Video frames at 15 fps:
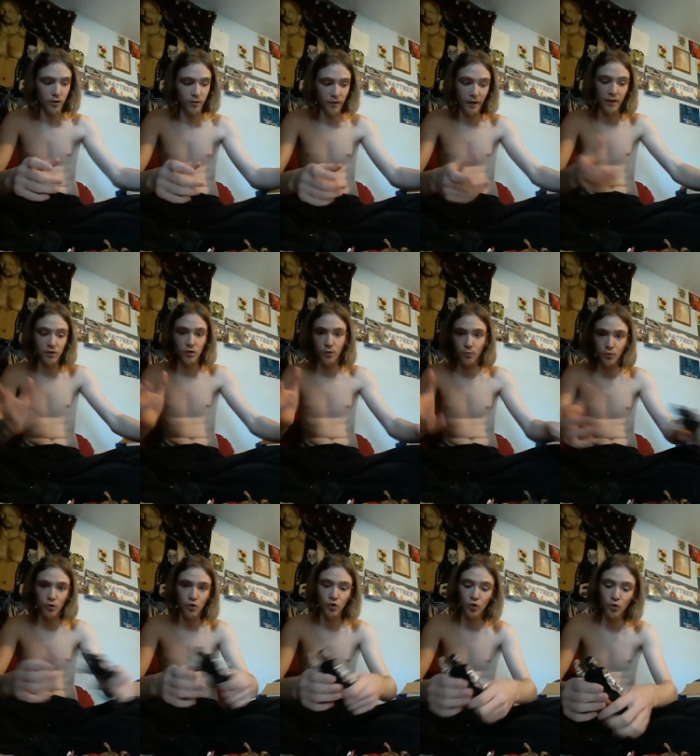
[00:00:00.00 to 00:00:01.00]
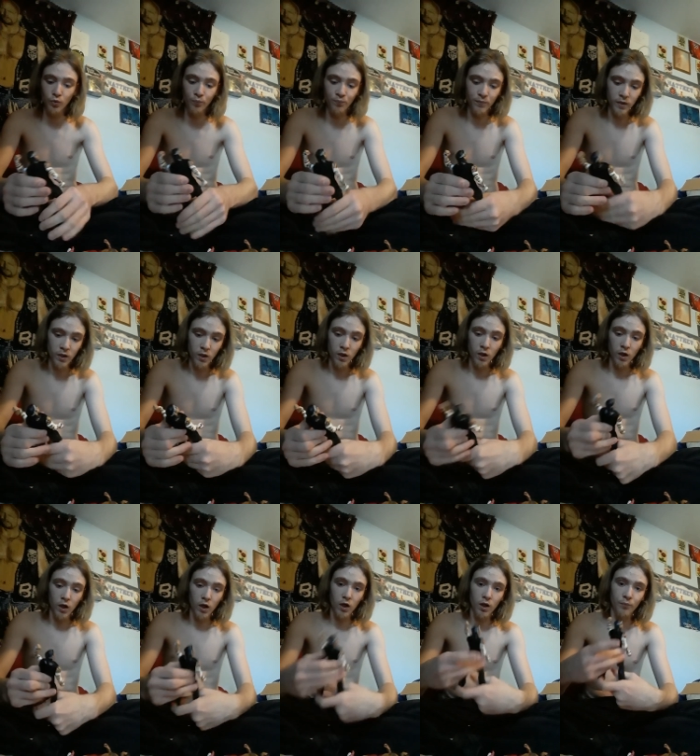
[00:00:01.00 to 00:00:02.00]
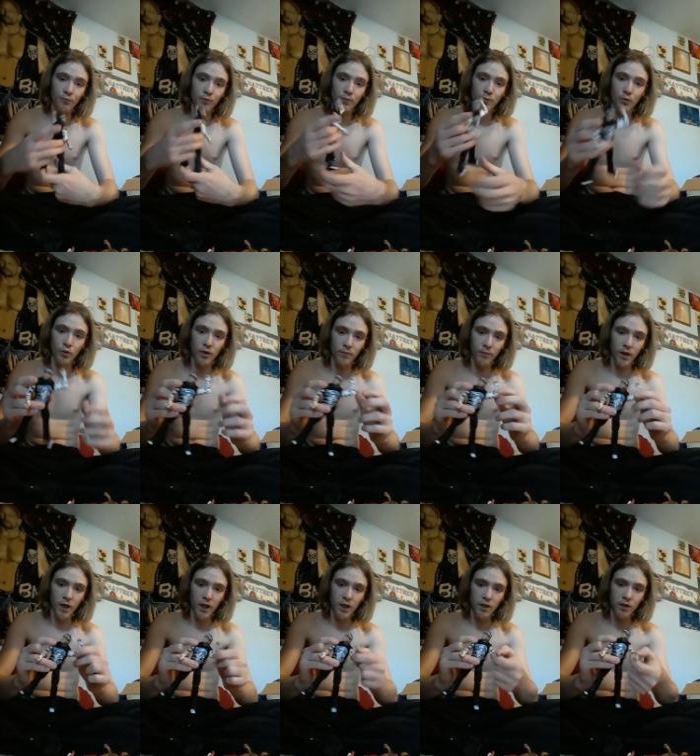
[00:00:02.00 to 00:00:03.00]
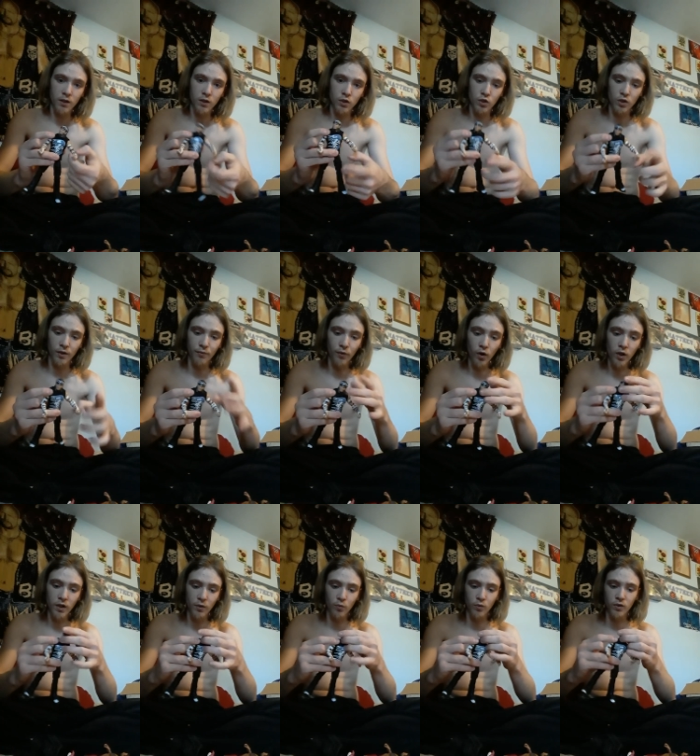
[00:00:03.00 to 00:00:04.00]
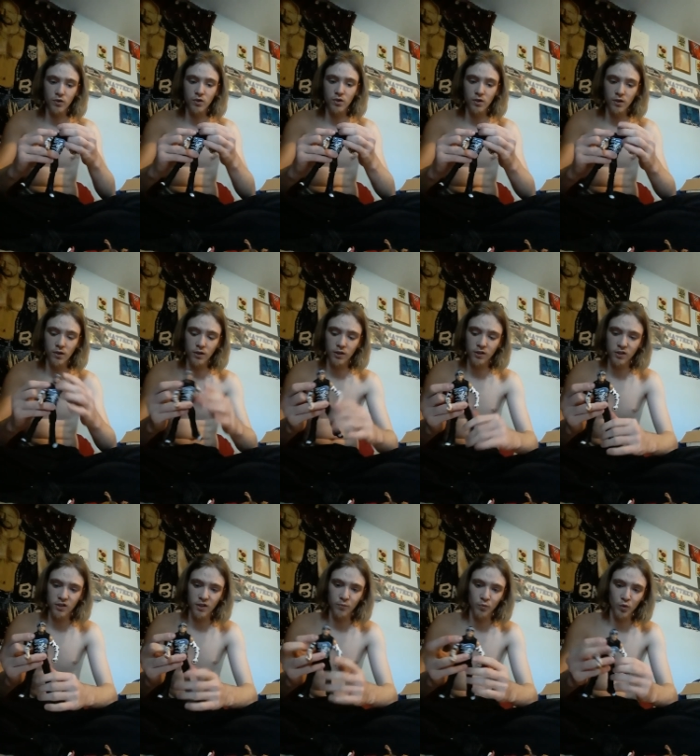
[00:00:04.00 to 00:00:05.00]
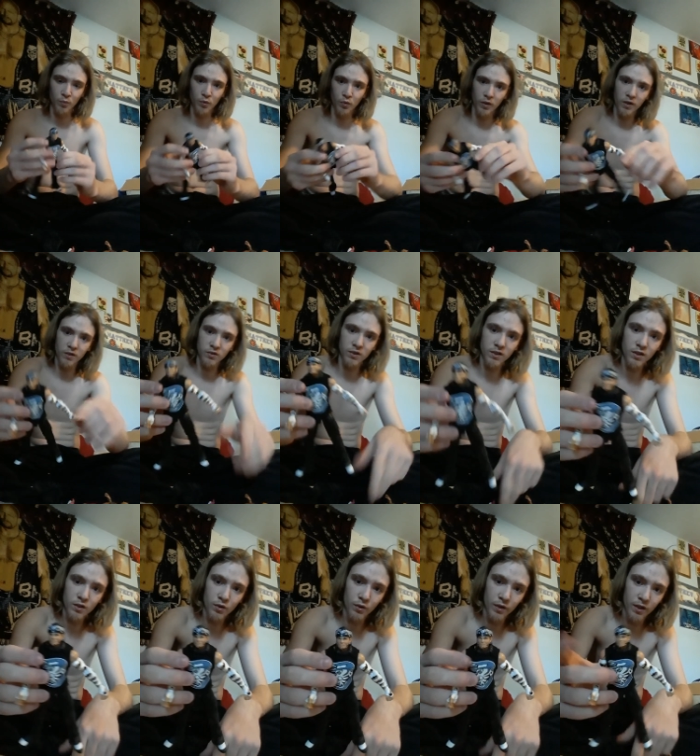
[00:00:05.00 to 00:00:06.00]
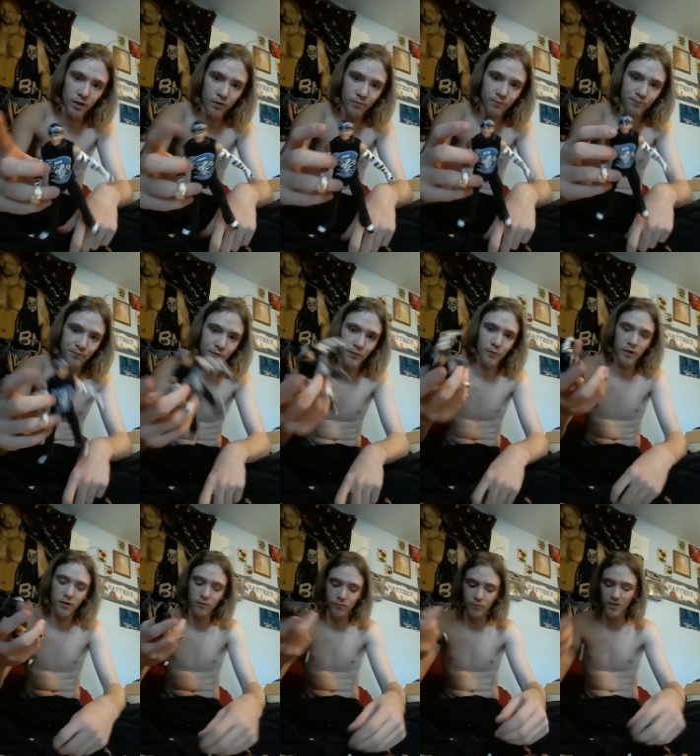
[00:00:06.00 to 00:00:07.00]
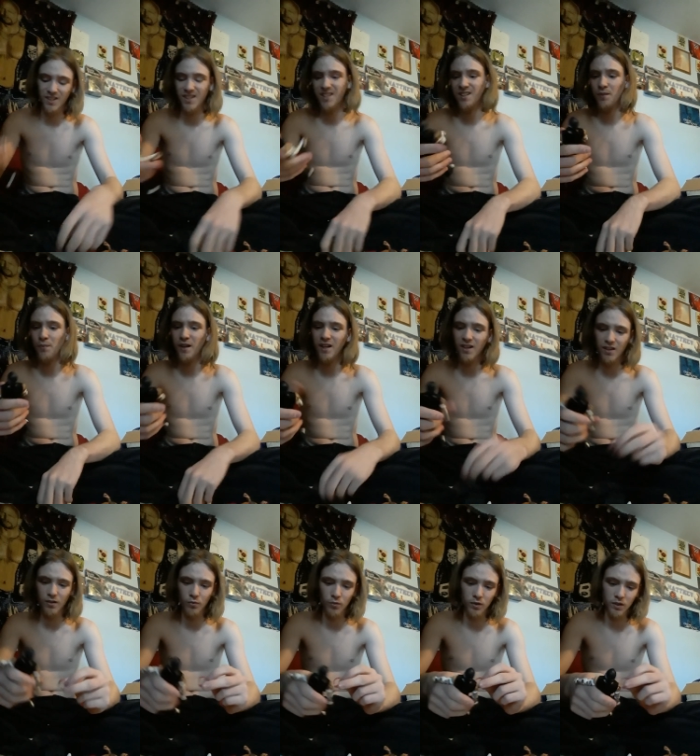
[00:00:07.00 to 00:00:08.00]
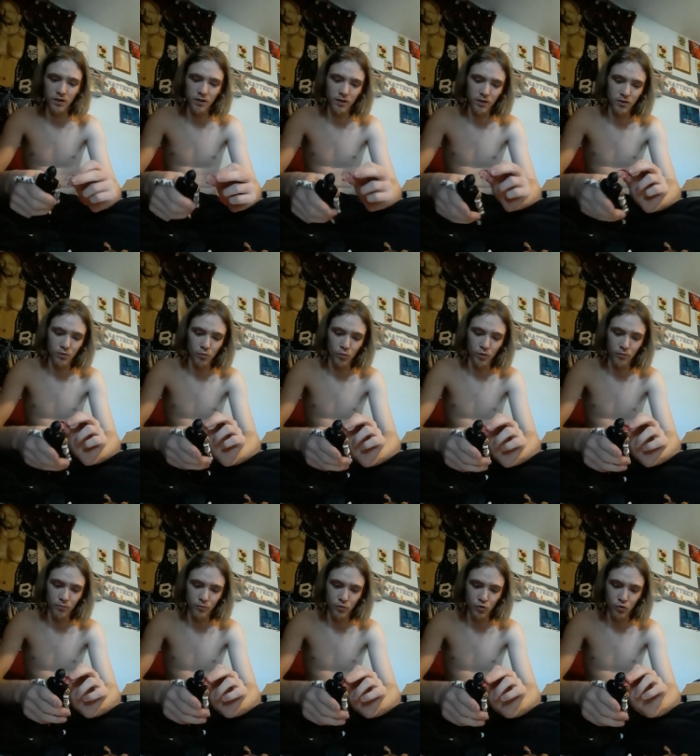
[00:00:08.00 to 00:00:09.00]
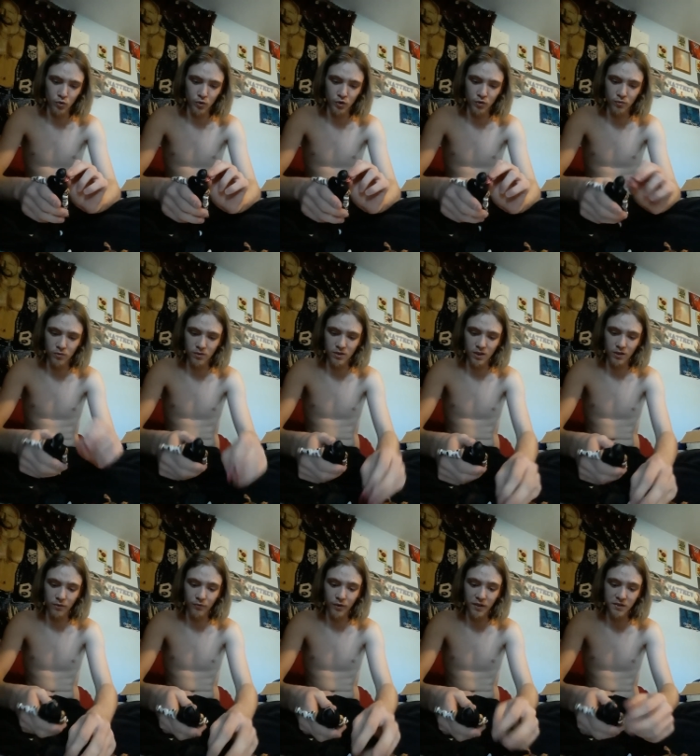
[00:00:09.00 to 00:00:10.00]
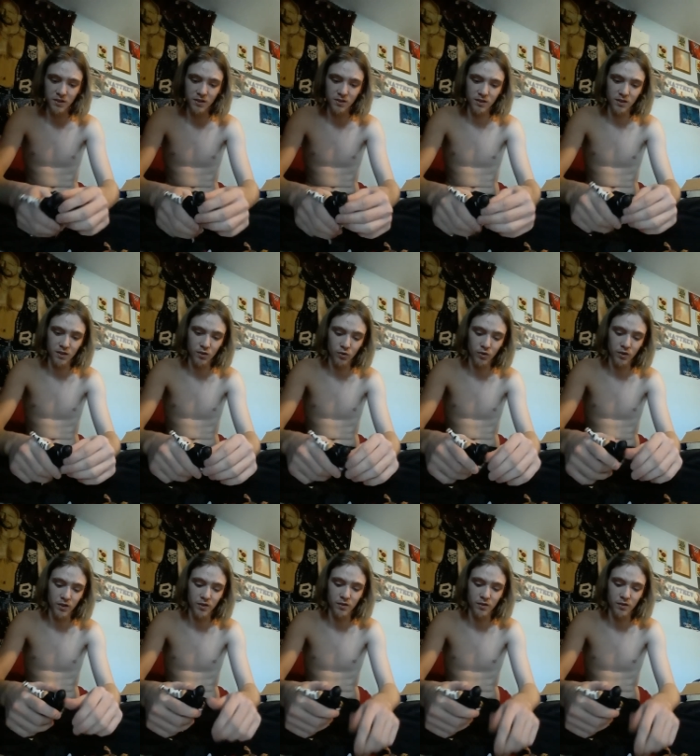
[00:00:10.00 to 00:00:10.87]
That's up to you. Put in my Jeff Hardy, which in MWA is a heel. And the bandana really isn't what truly signifies he's a heel.